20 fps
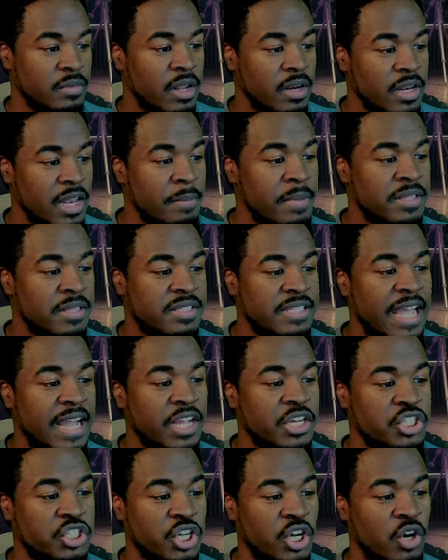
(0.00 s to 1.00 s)
Lemon's
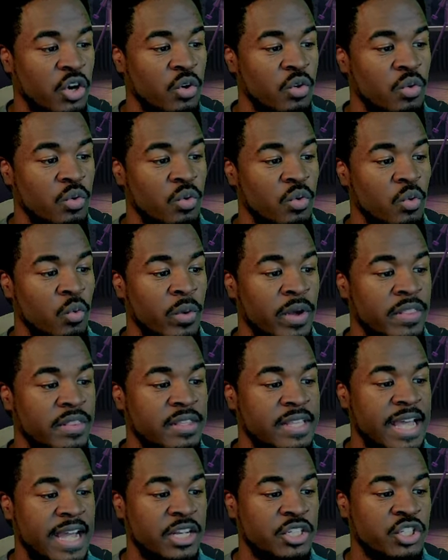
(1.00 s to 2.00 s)
second show
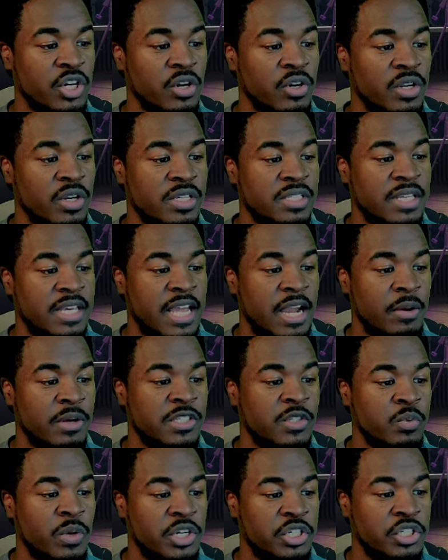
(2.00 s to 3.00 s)
with tech journalist Kara
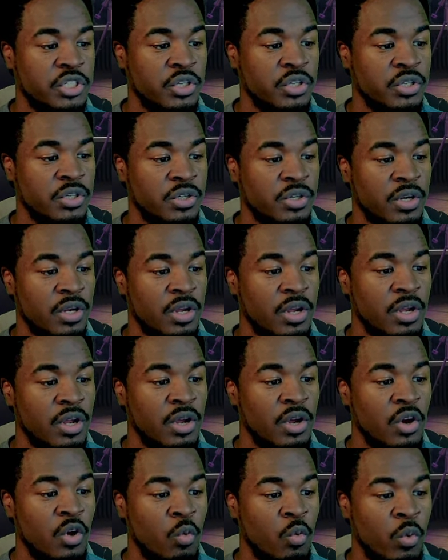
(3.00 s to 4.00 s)
Swisher,
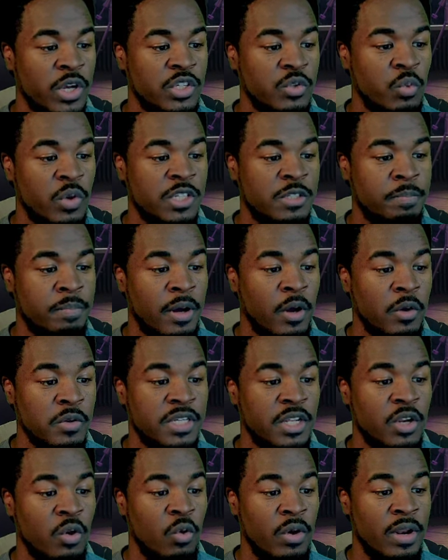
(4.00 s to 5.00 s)
which was
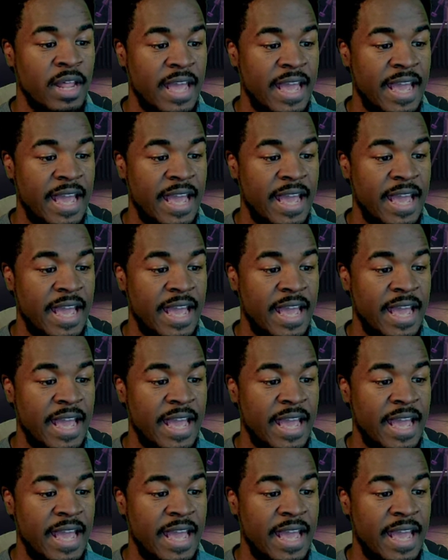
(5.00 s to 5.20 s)
posted on